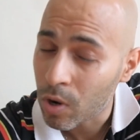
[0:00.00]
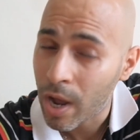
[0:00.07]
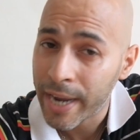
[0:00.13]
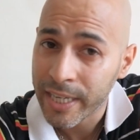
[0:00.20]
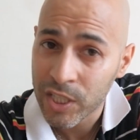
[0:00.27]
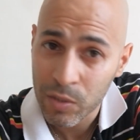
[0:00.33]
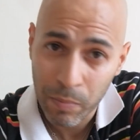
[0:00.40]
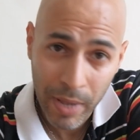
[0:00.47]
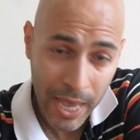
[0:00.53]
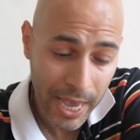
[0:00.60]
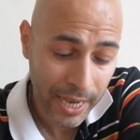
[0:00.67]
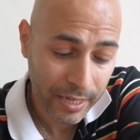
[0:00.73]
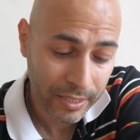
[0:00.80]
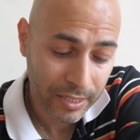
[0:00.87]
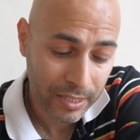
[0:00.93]
like
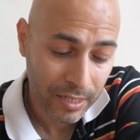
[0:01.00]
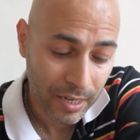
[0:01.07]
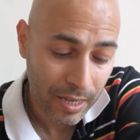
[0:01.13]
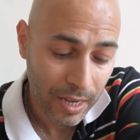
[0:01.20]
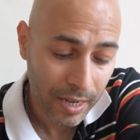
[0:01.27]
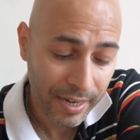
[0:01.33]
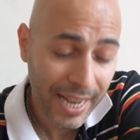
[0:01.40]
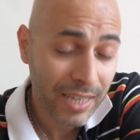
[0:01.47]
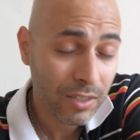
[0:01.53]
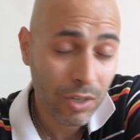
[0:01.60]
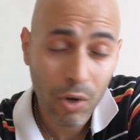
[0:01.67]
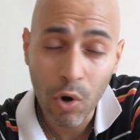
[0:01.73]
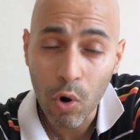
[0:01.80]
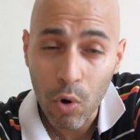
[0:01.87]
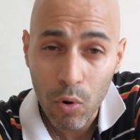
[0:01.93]
specs, and that's
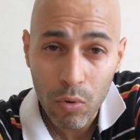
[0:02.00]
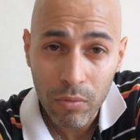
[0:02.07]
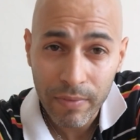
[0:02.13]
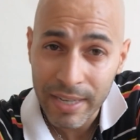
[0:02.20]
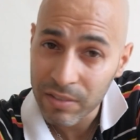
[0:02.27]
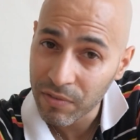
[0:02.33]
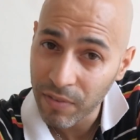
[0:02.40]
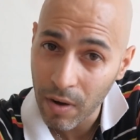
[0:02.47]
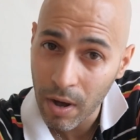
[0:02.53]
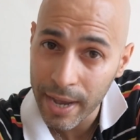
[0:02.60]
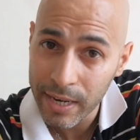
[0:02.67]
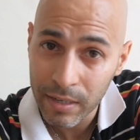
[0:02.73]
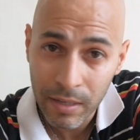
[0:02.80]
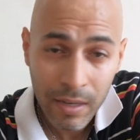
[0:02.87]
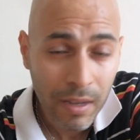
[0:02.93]
cool, that's
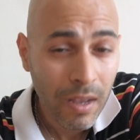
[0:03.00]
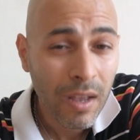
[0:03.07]
fine.